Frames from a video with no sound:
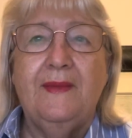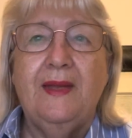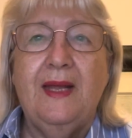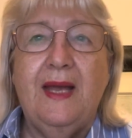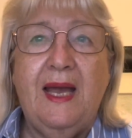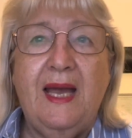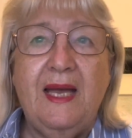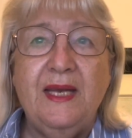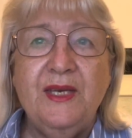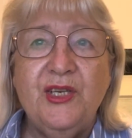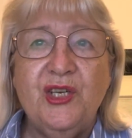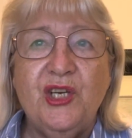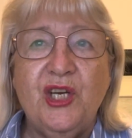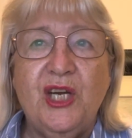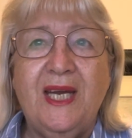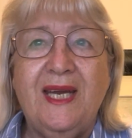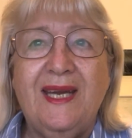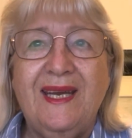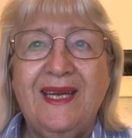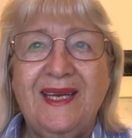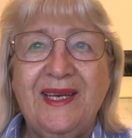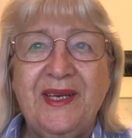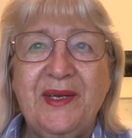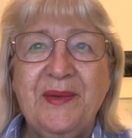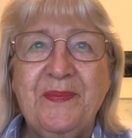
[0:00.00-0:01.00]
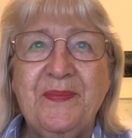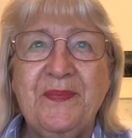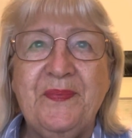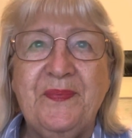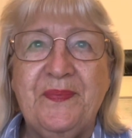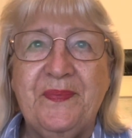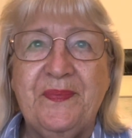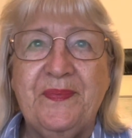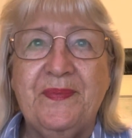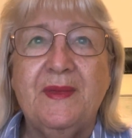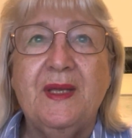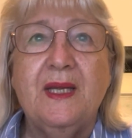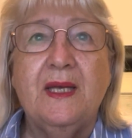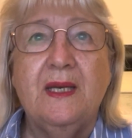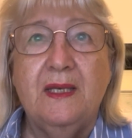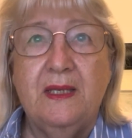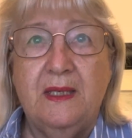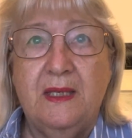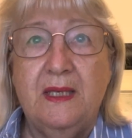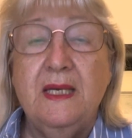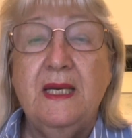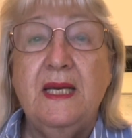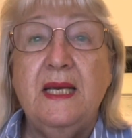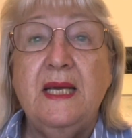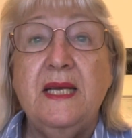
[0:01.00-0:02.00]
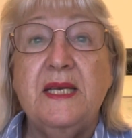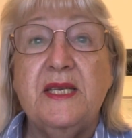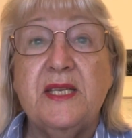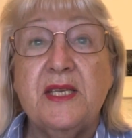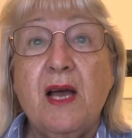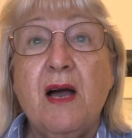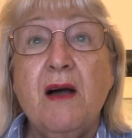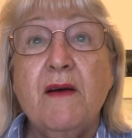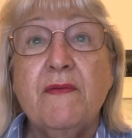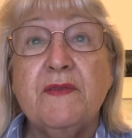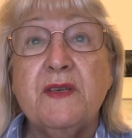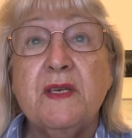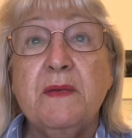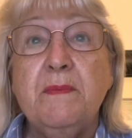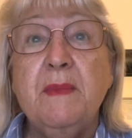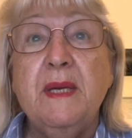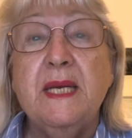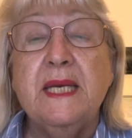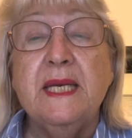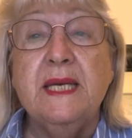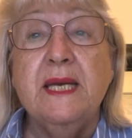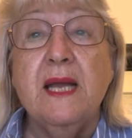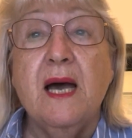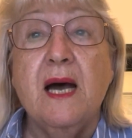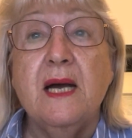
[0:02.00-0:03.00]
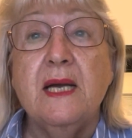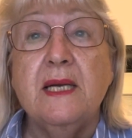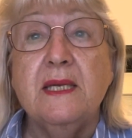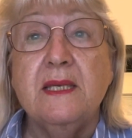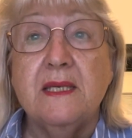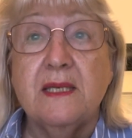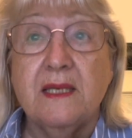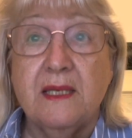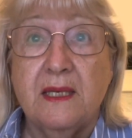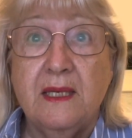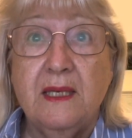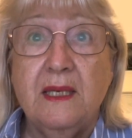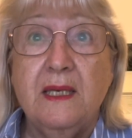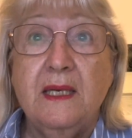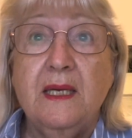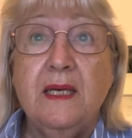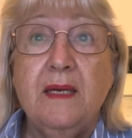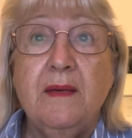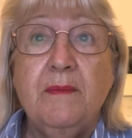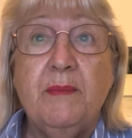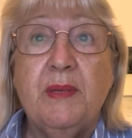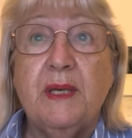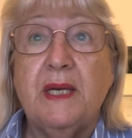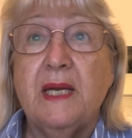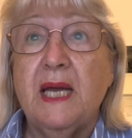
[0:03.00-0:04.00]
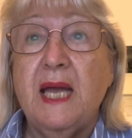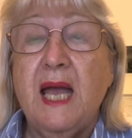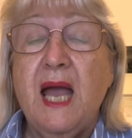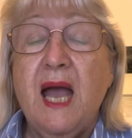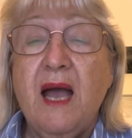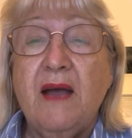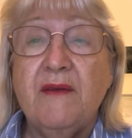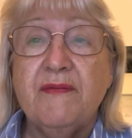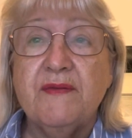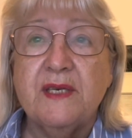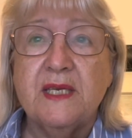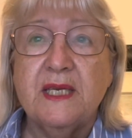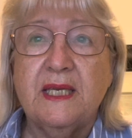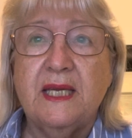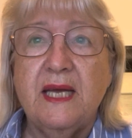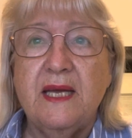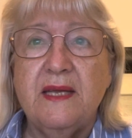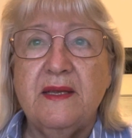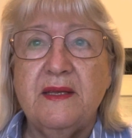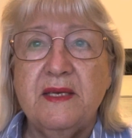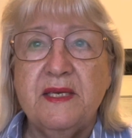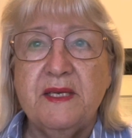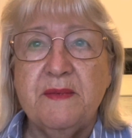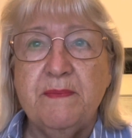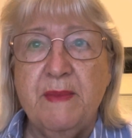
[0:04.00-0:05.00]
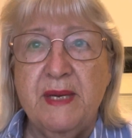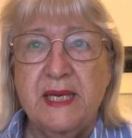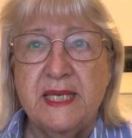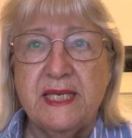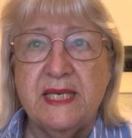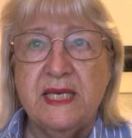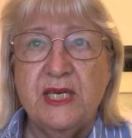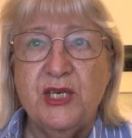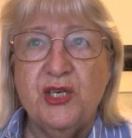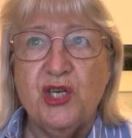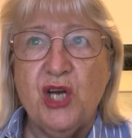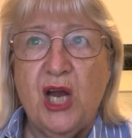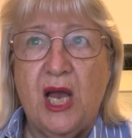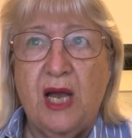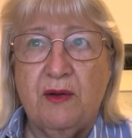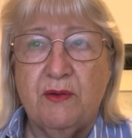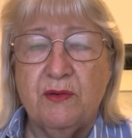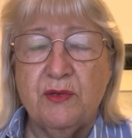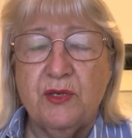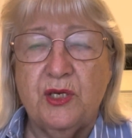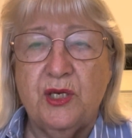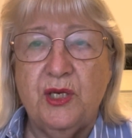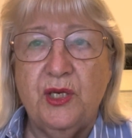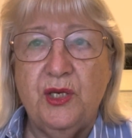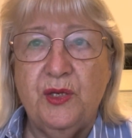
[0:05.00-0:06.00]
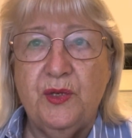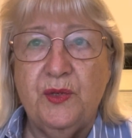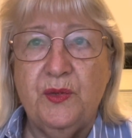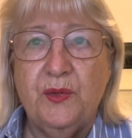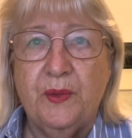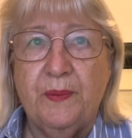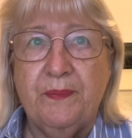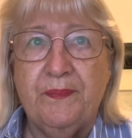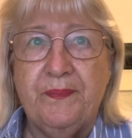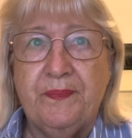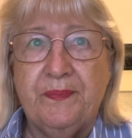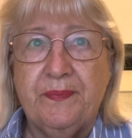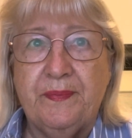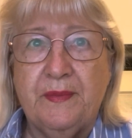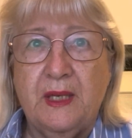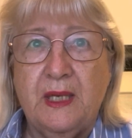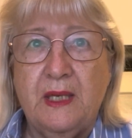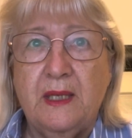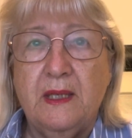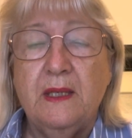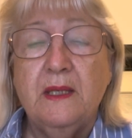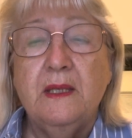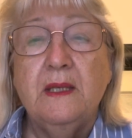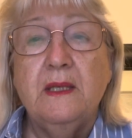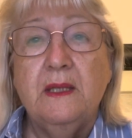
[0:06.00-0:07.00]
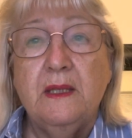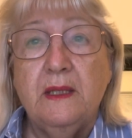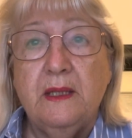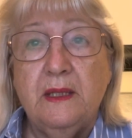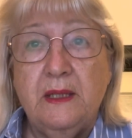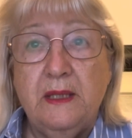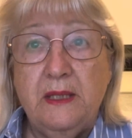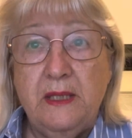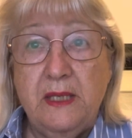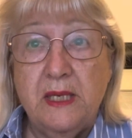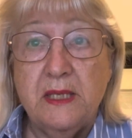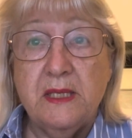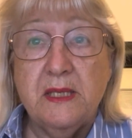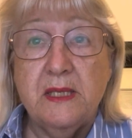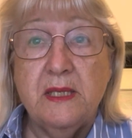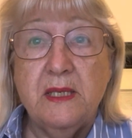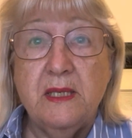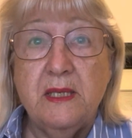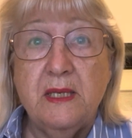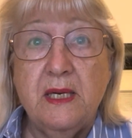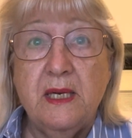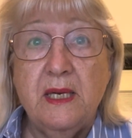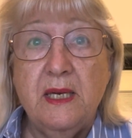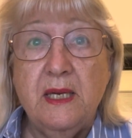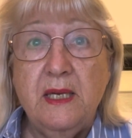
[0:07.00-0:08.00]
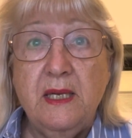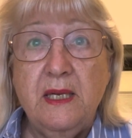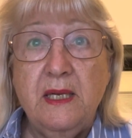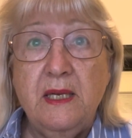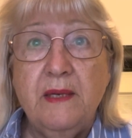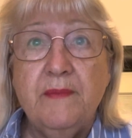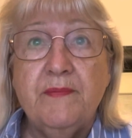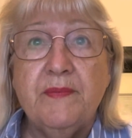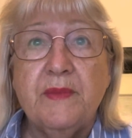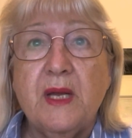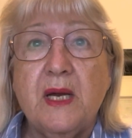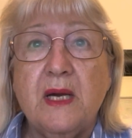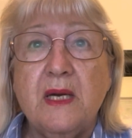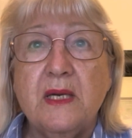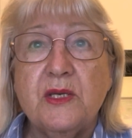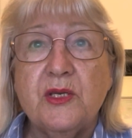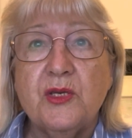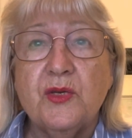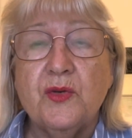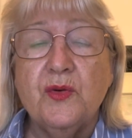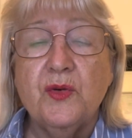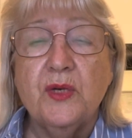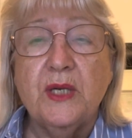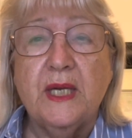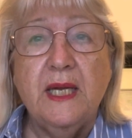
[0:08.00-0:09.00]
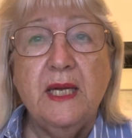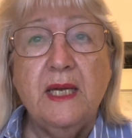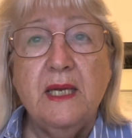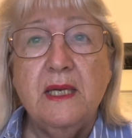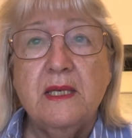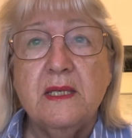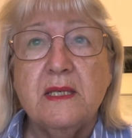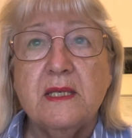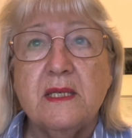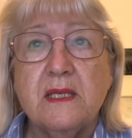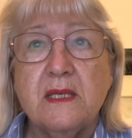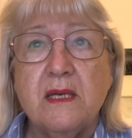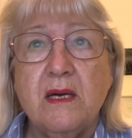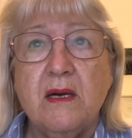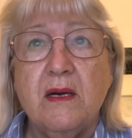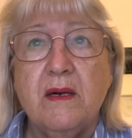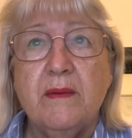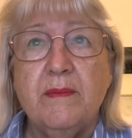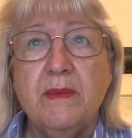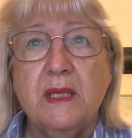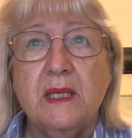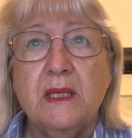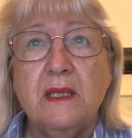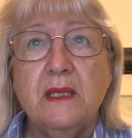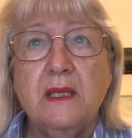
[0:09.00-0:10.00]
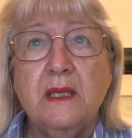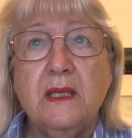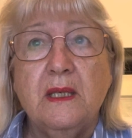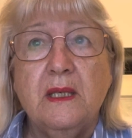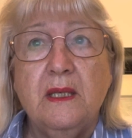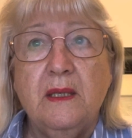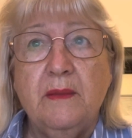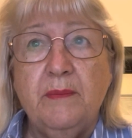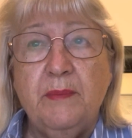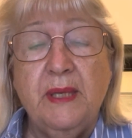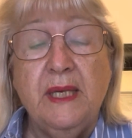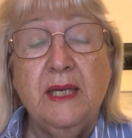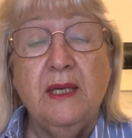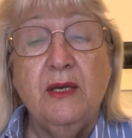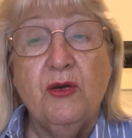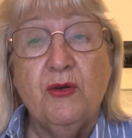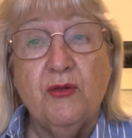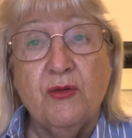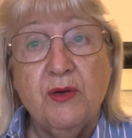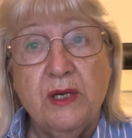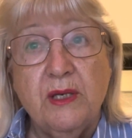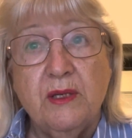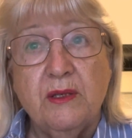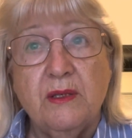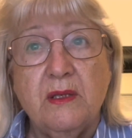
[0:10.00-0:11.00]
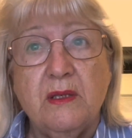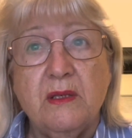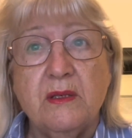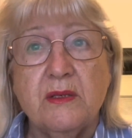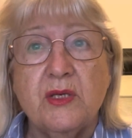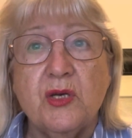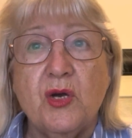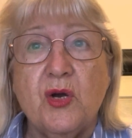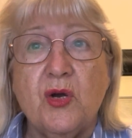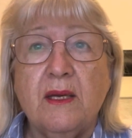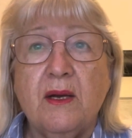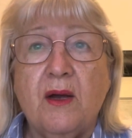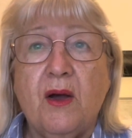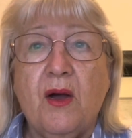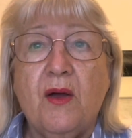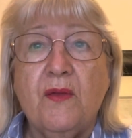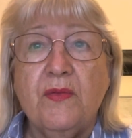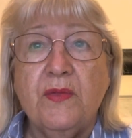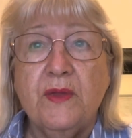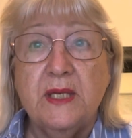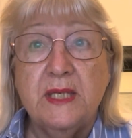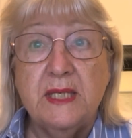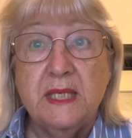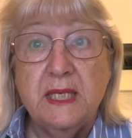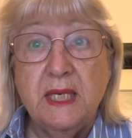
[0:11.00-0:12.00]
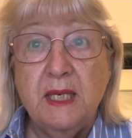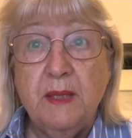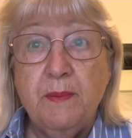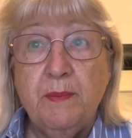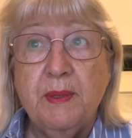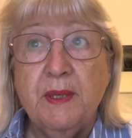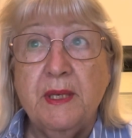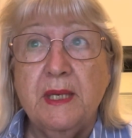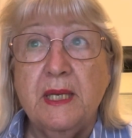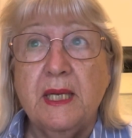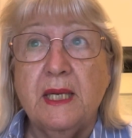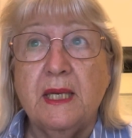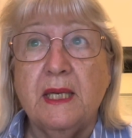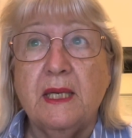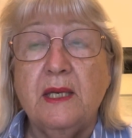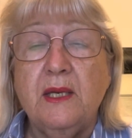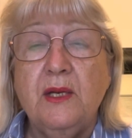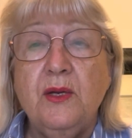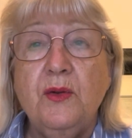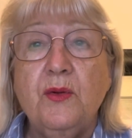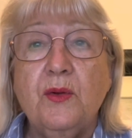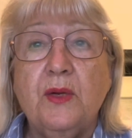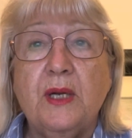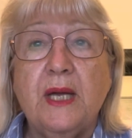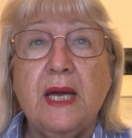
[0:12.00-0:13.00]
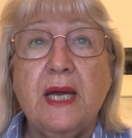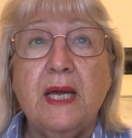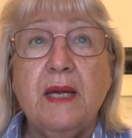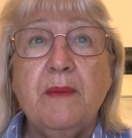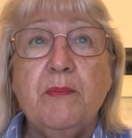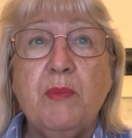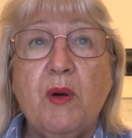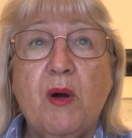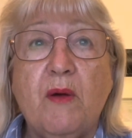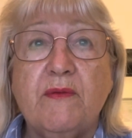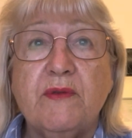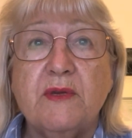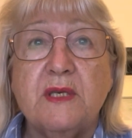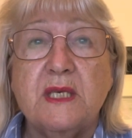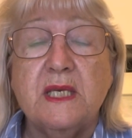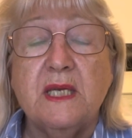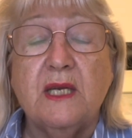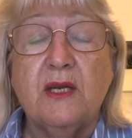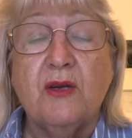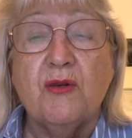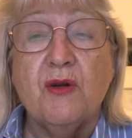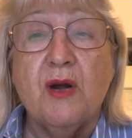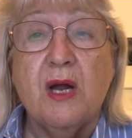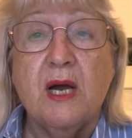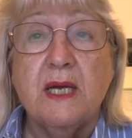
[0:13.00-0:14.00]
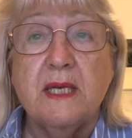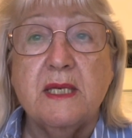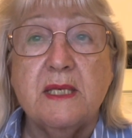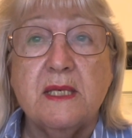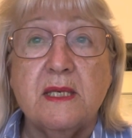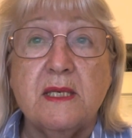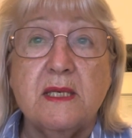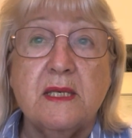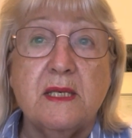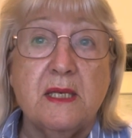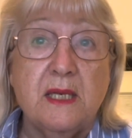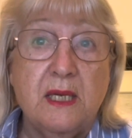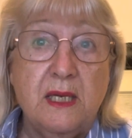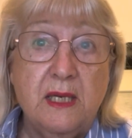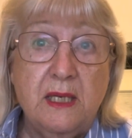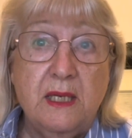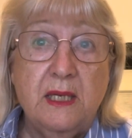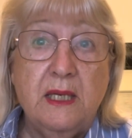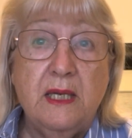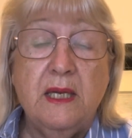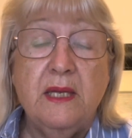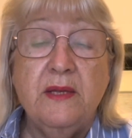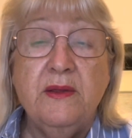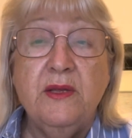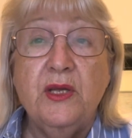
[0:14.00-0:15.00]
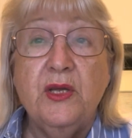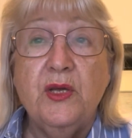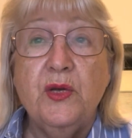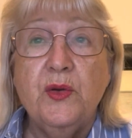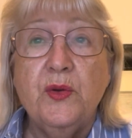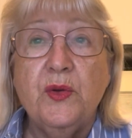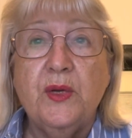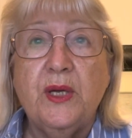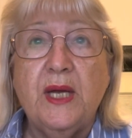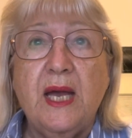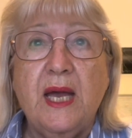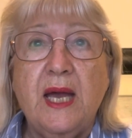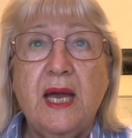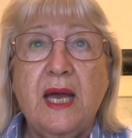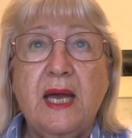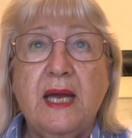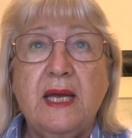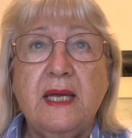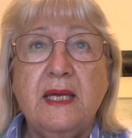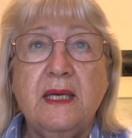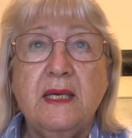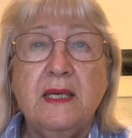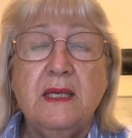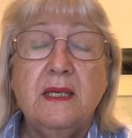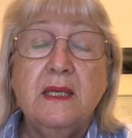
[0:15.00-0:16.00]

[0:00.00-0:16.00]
Angie here. It's after midnight, but I have to get this message out to you. Yesterday, I saw Keir Starmer being grilled on the deepening UK poverty crisis in the UK